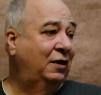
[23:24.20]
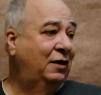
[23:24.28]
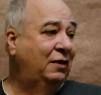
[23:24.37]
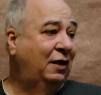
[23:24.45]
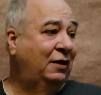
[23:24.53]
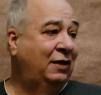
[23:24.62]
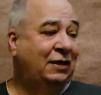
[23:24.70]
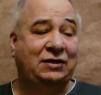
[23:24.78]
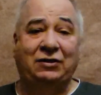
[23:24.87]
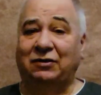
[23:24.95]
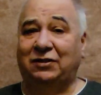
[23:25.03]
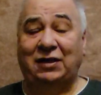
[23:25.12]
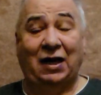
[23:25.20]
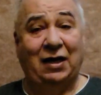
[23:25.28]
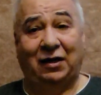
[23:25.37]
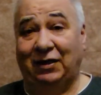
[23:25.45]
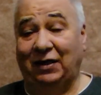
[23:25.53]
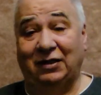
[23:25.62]
Unless your
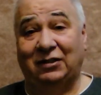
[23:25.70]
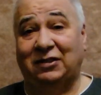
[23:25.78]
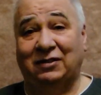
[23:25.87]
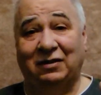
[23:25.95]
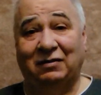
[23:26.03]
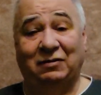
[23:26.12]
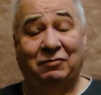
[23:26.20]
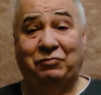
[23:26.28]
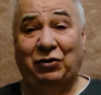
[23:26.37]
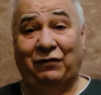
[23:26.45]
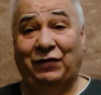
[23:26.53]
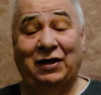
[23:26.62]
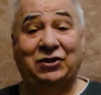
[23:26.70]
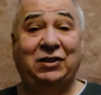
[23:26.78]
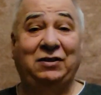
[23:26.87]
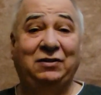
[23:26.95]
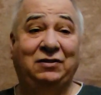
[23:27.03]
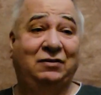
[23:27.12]
style is
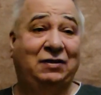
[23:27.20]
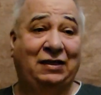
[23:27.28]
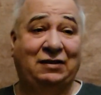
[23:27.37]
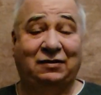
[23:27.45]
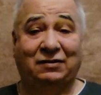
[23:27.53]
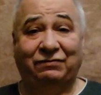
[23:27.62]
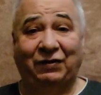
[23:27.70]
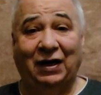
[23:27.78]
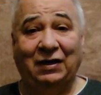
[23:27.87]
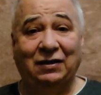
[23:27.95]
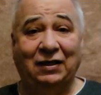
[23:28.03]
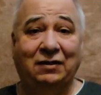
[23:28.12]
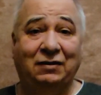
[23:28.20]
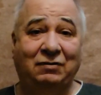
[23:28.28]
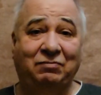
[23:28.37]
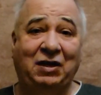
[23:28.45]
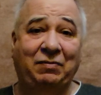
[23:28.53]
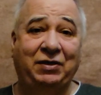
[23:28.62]
perfection, that's fine.
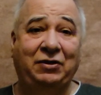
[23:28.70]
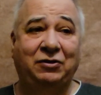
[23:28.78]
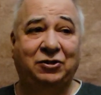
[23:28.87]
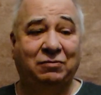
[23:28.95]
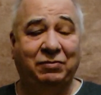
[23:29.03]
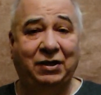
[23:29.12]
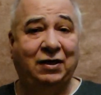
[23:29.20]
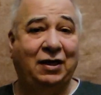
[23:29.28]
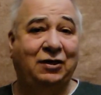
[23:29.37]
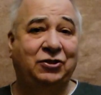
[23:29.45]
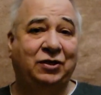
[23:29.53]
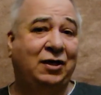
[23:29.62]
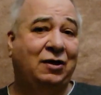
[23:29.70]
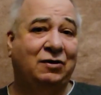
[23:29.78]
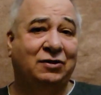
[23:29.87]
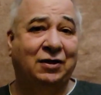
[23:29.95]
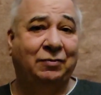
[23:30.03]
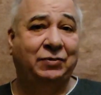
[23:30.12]
Then maybe you should be an engineer
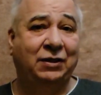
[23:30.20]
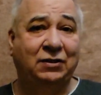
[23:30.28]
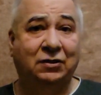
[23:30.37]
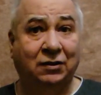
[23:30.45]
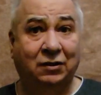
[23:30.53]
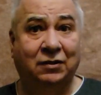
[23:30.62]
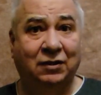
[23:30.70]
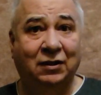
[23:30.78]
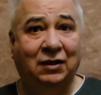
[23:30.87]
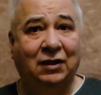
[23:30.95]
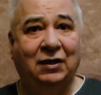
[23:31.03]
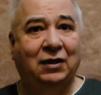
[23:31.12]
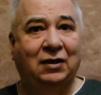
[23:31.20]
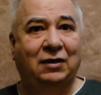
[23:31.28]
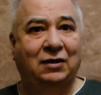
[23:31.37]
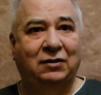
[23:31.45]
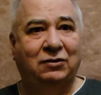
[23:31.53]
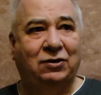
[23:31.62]
or something to
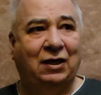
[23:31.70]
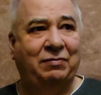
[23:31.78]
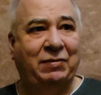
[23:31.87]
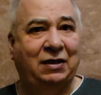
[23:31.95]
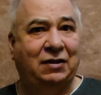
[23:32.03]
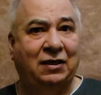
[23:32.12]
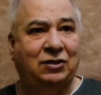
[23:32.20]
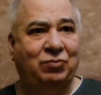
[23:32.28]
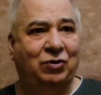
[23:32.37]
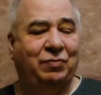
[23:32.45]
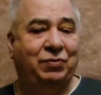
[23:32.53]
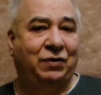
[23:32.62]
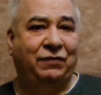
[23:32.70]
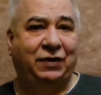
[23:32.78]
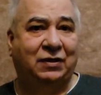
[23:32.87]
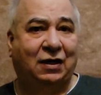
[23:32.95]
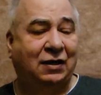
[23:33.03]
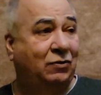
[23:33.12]
try and make things more
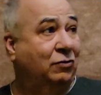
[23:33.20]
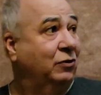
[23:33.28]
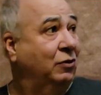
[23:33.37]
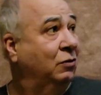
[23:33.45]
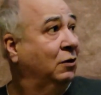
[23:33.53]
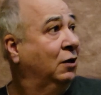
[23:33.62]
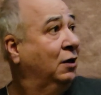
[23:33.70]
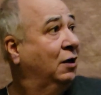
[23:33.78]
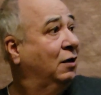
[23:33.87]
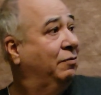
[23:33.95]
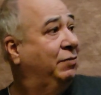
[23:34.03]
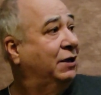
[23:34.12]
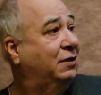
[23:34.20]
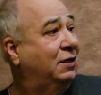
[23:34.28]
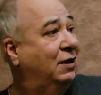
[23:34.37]
perfect. I don't know. But